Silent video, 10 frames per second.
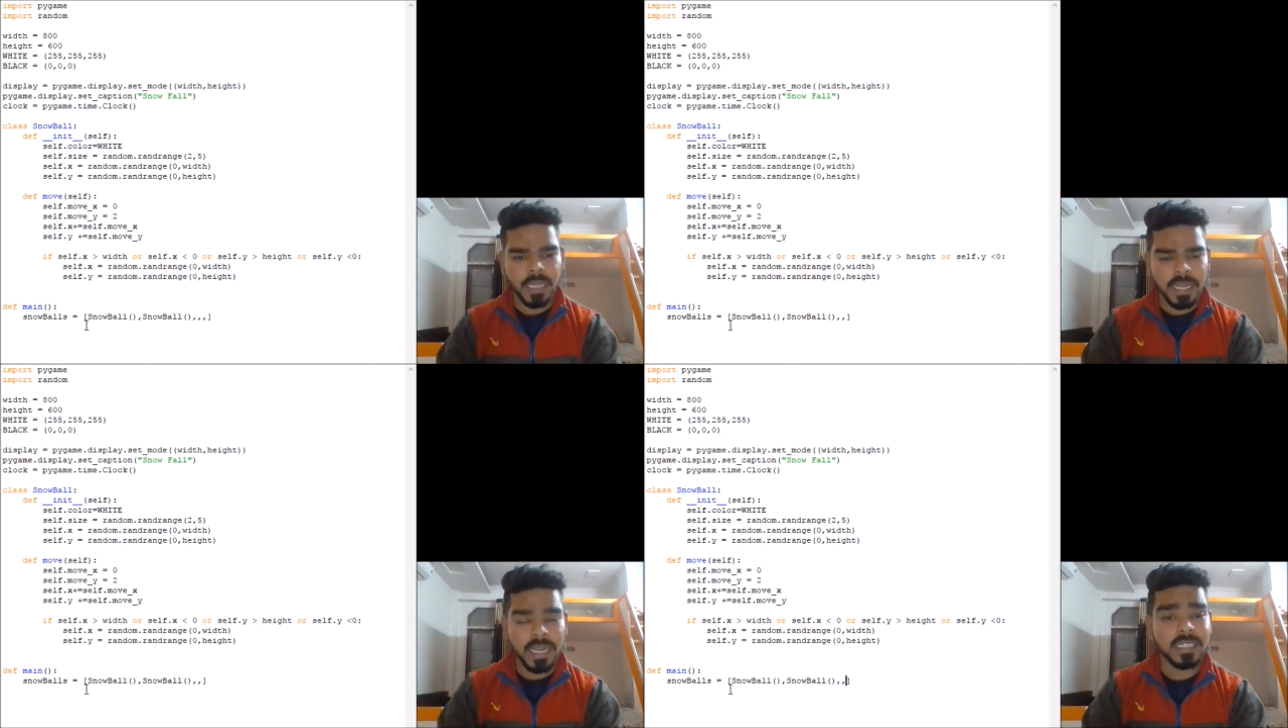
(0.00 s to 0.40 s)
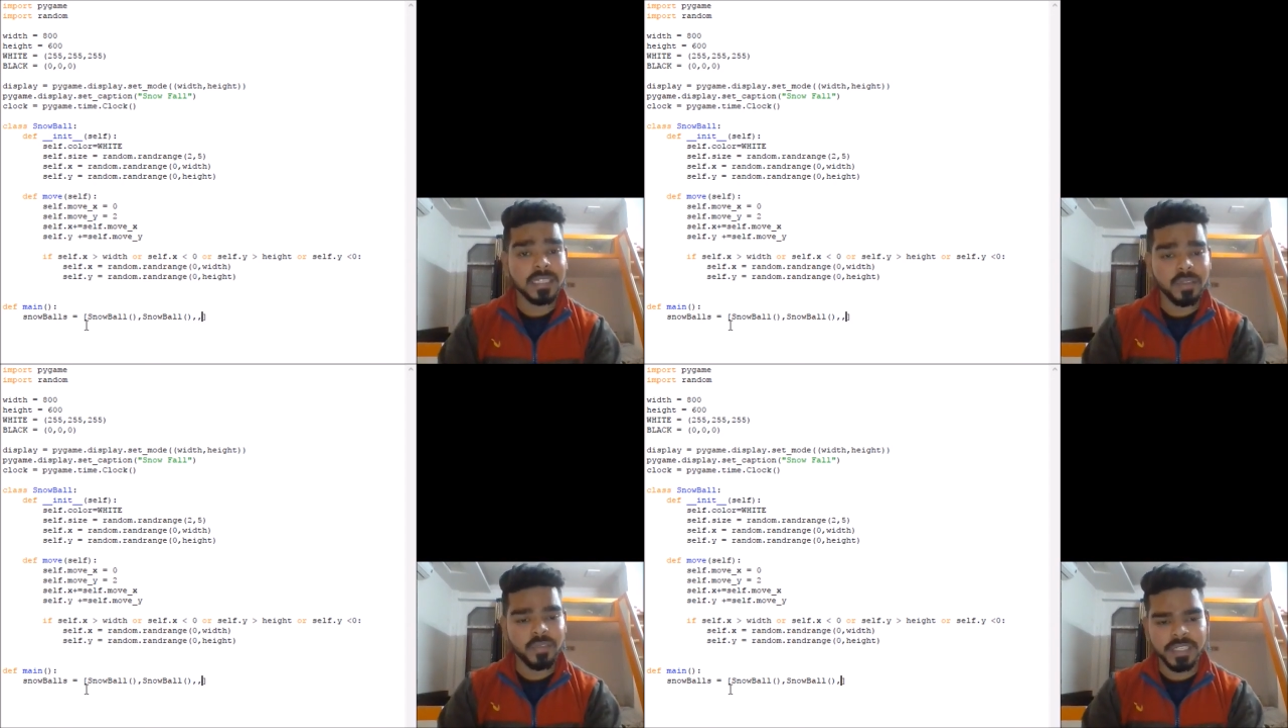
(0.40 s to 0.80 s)

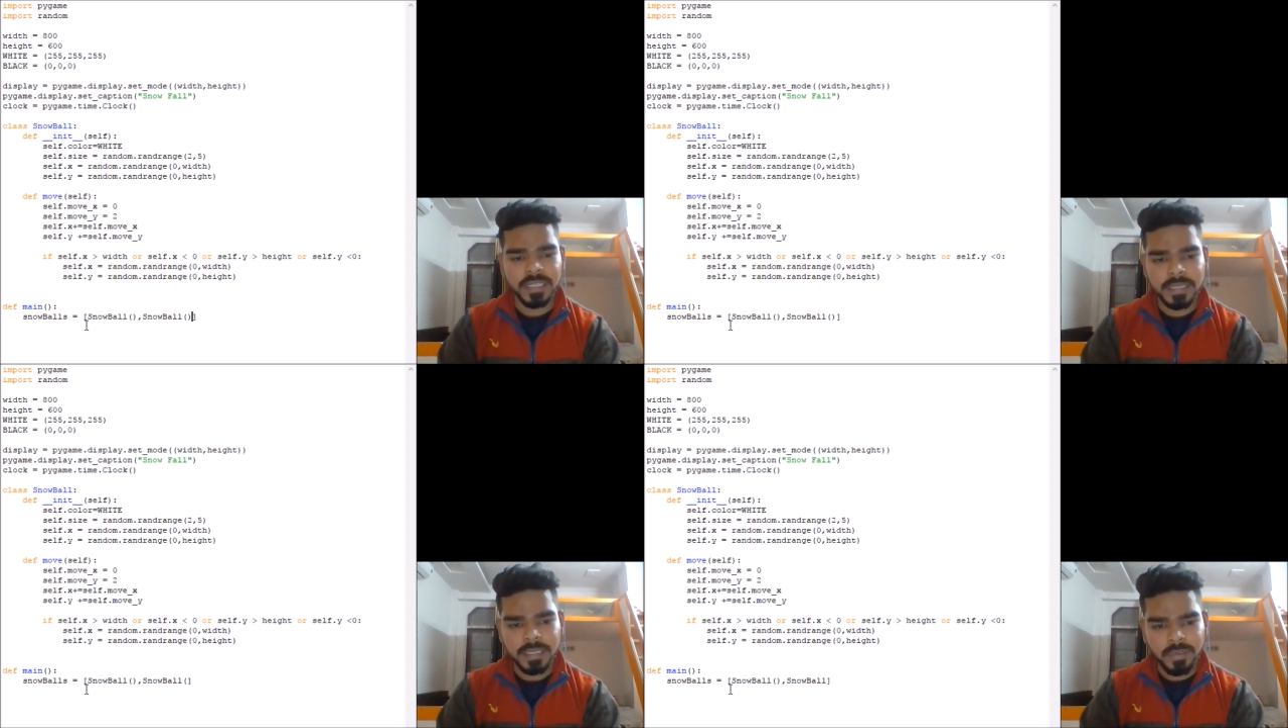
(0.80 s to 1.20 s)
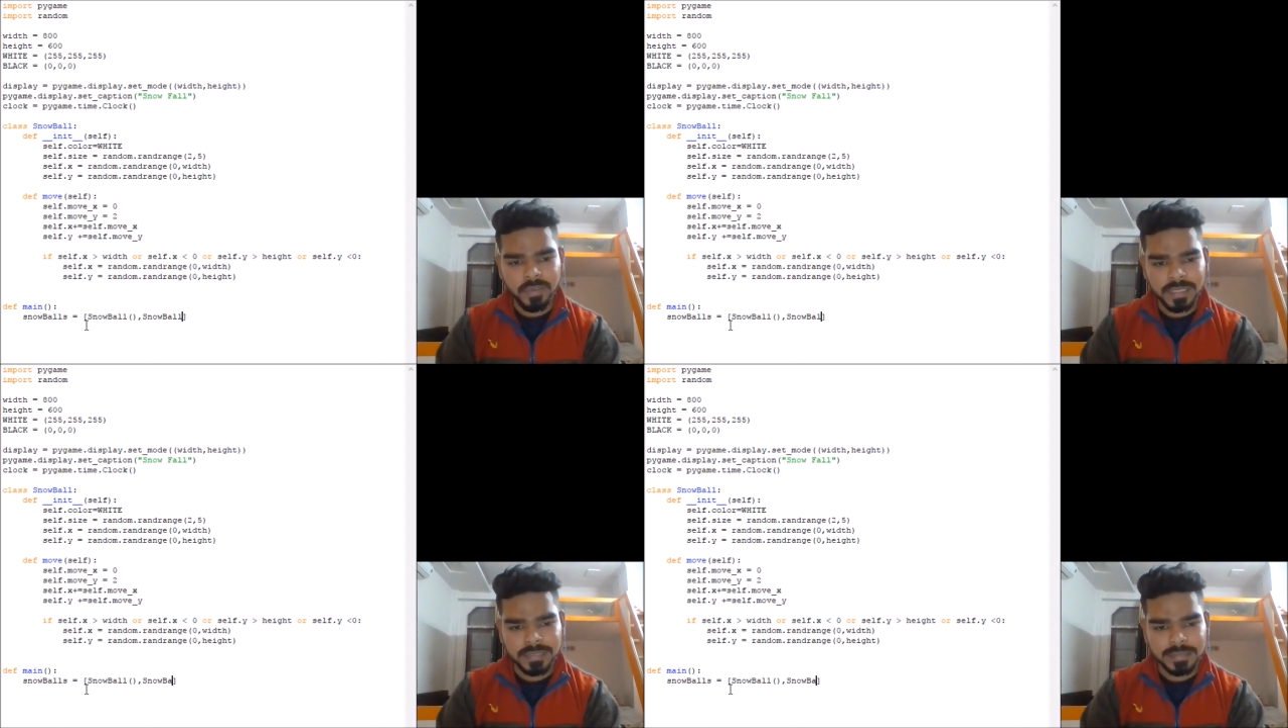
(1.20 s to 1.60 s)
Another way,
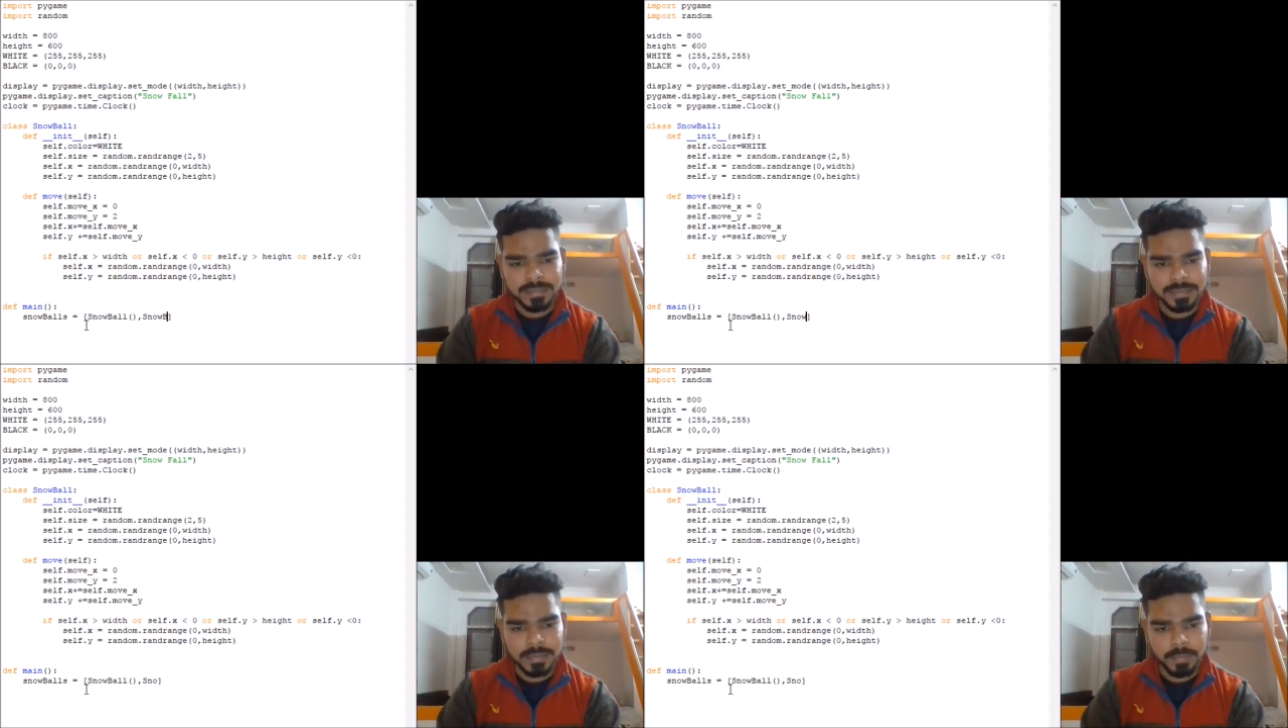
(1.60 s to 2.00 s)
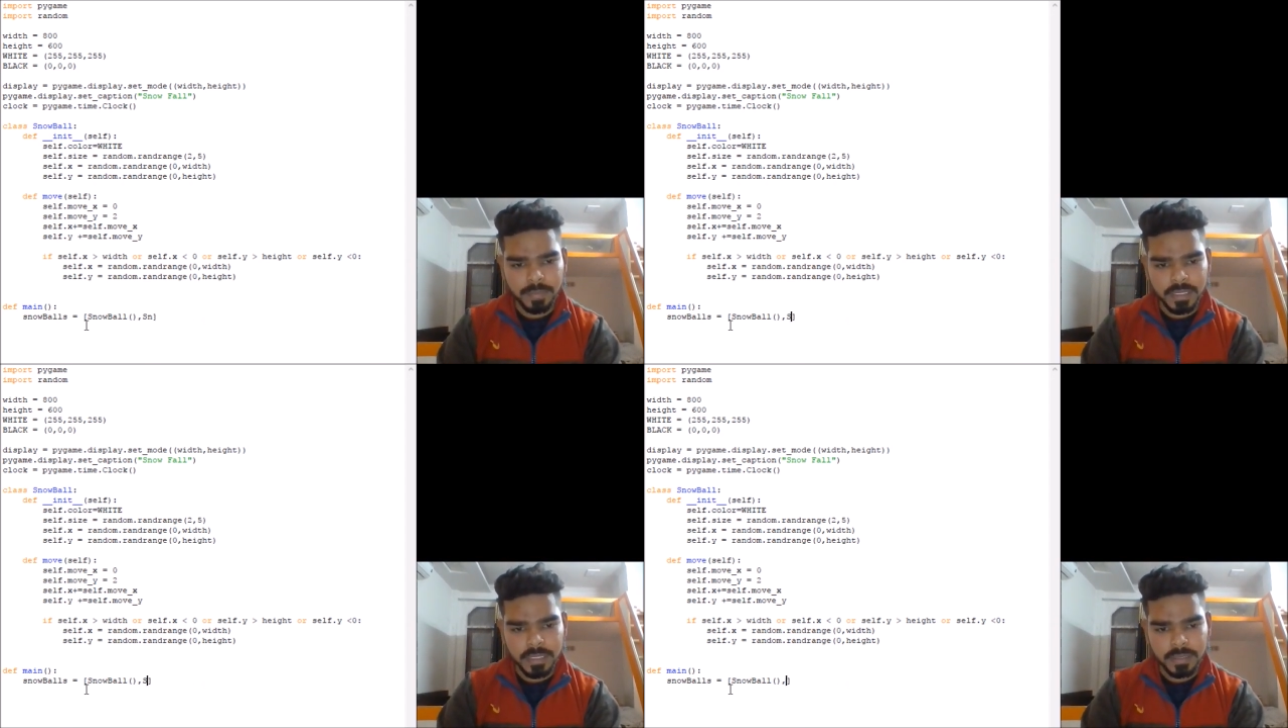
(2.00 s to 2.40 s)
we can just
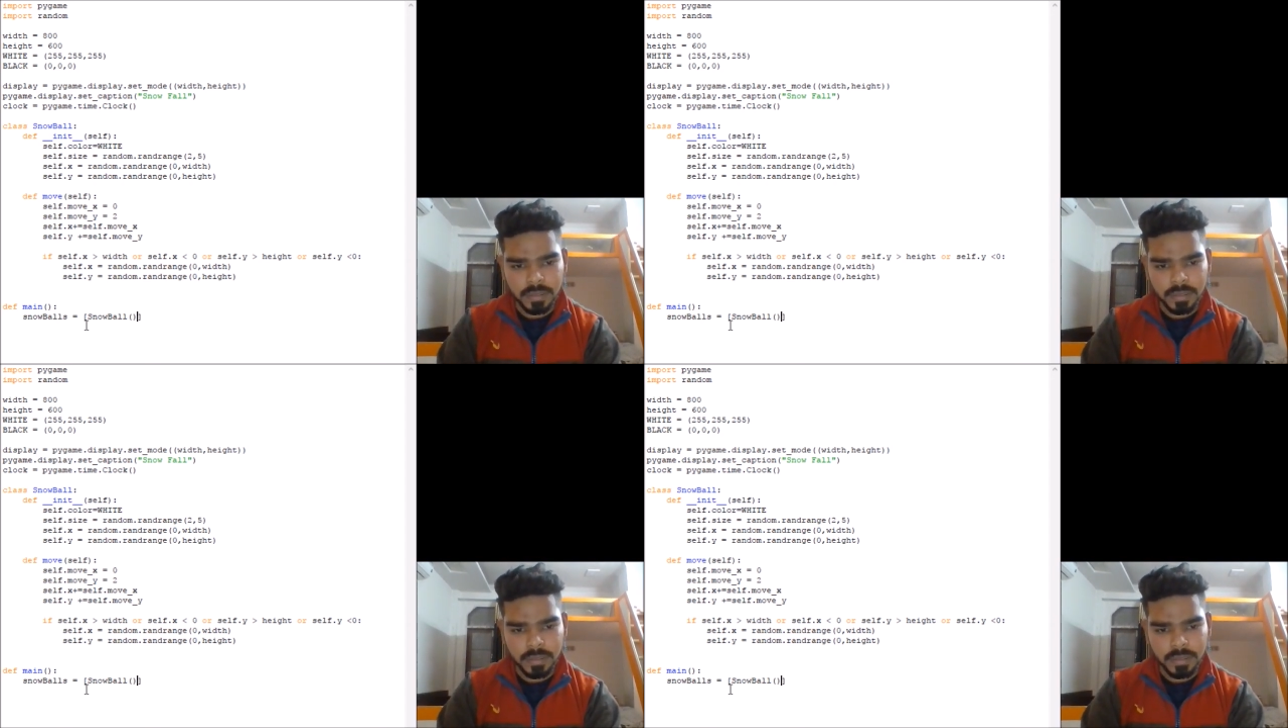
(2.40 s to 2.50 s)
simply